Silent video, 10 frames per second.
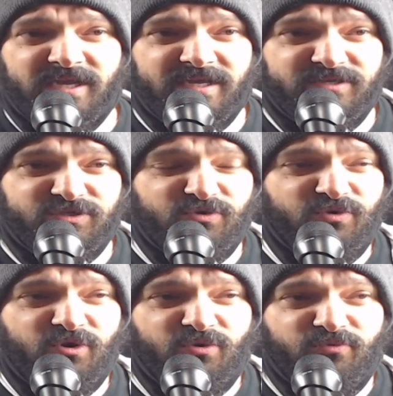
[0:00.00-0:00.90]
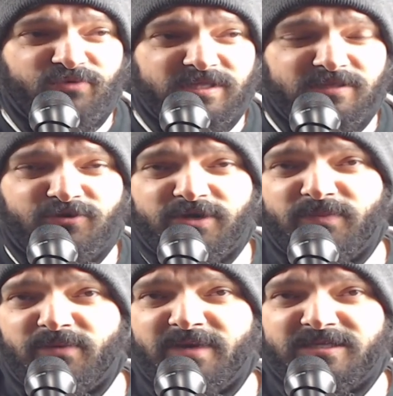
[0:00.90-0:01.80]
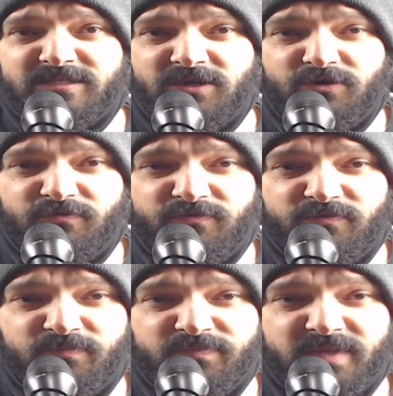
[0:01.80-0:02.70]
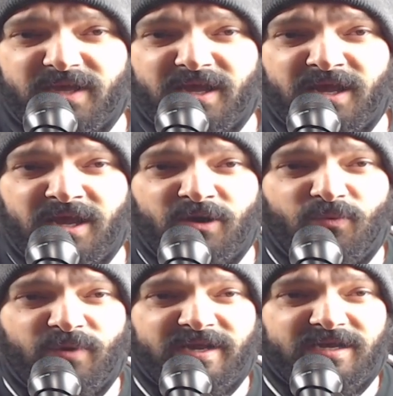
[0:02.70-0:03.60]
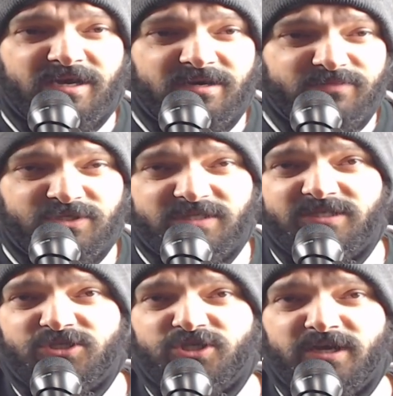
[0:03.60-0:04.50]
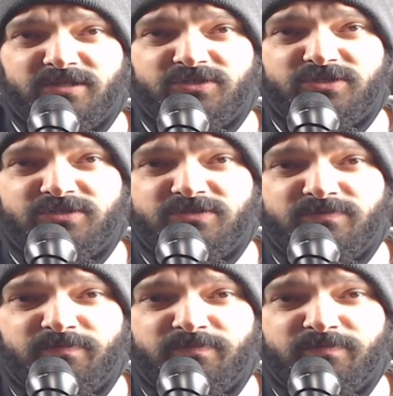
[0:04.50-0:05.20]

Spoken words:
is really learn about myself when it comes to these challenges.